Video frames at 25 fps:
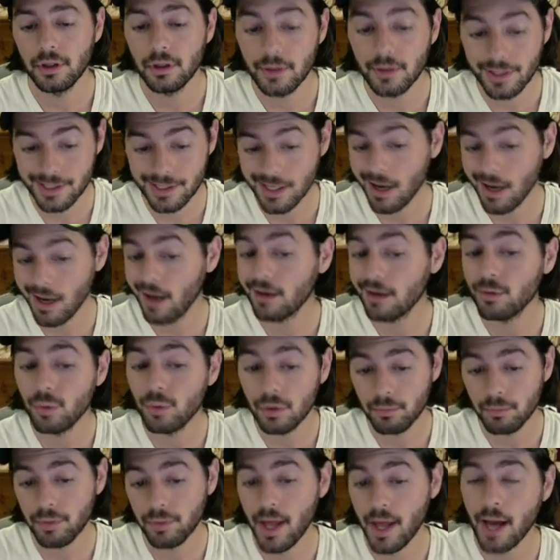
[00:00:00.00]
know, that's kind of
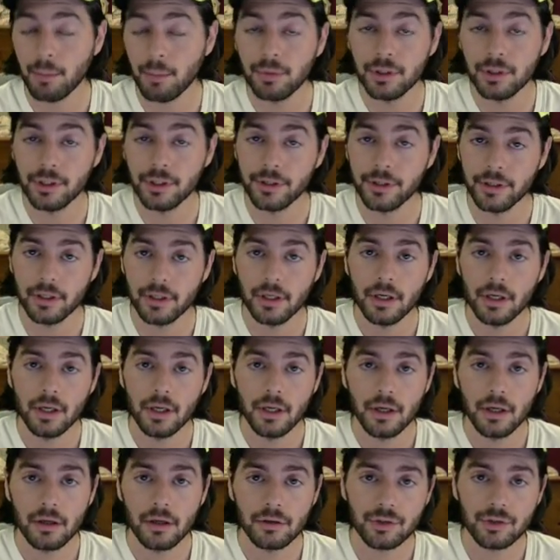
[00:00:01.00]
what Black Madeira
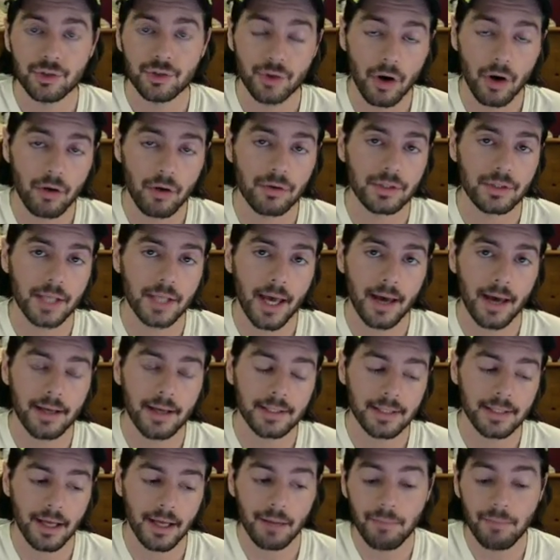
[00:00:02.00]
struggles at.
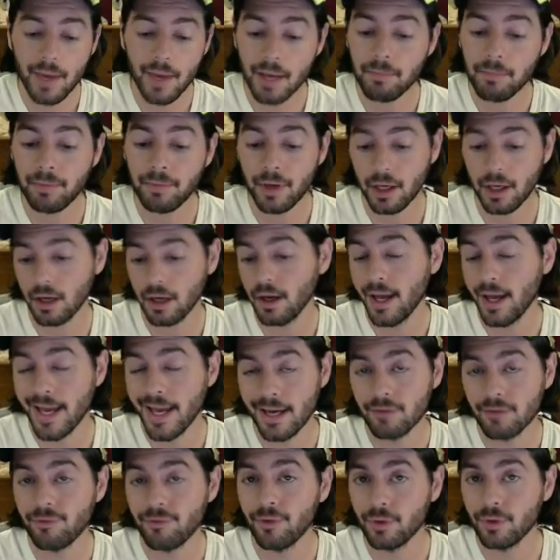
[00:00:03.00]
Is I may pick a
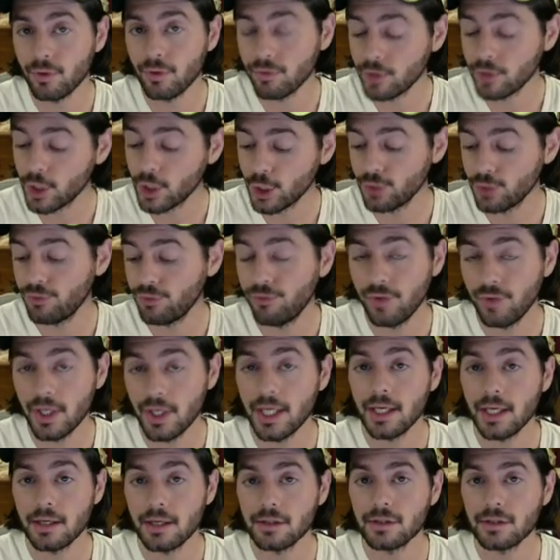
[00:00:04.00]
handful of good
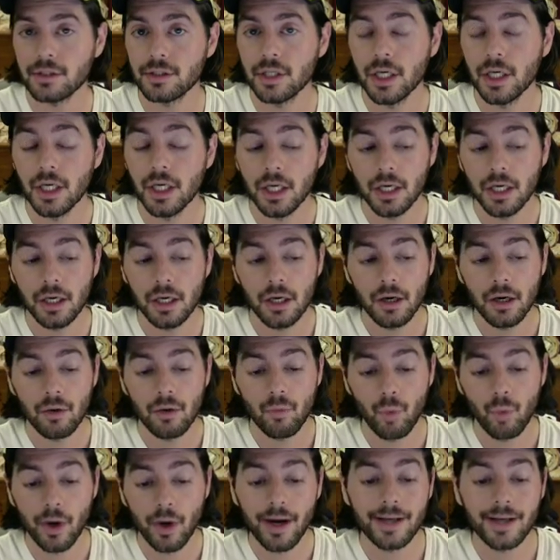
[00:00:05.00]
figs,
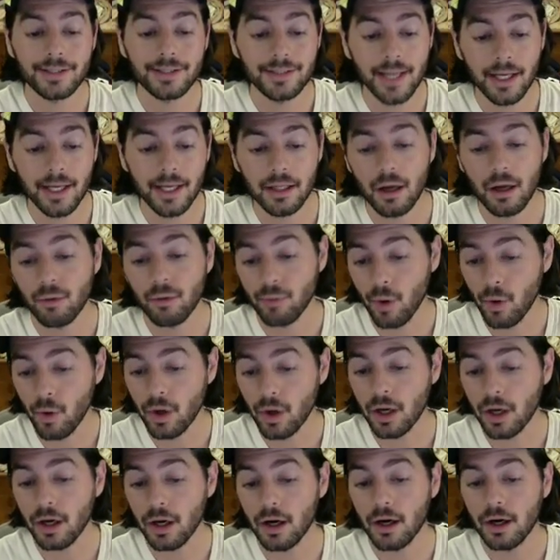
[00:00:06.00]
Whereas De La
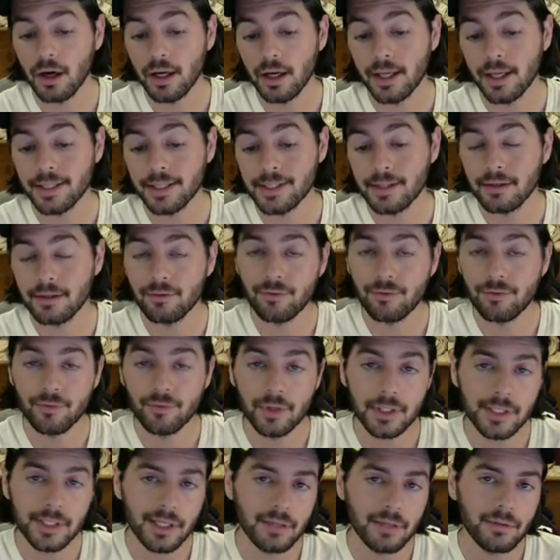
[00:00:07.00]
Roca, it's gonna
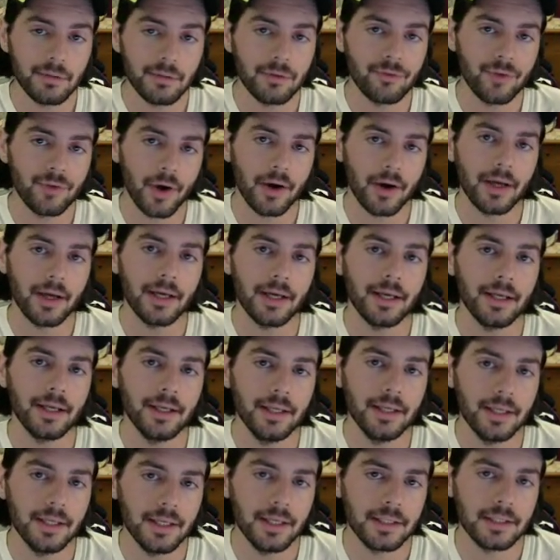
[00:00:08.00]
it's gonna be very
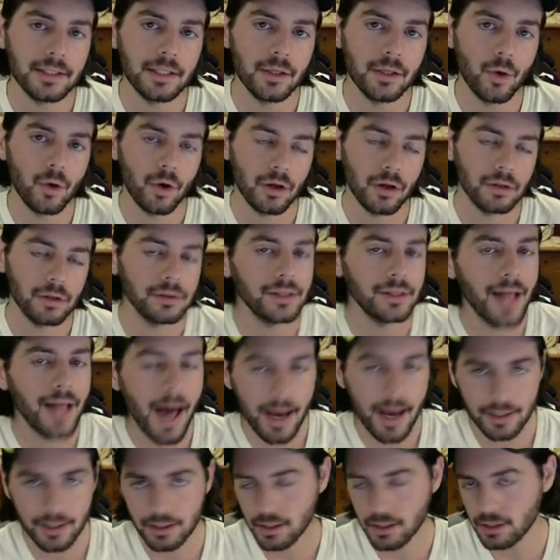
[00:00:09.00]
easy or a
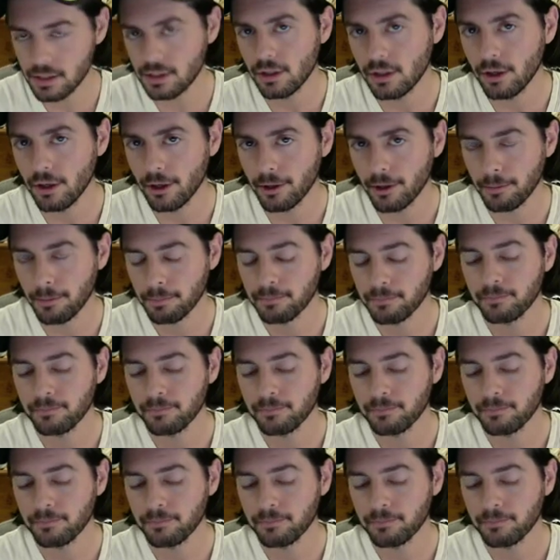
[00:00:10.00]
lot easier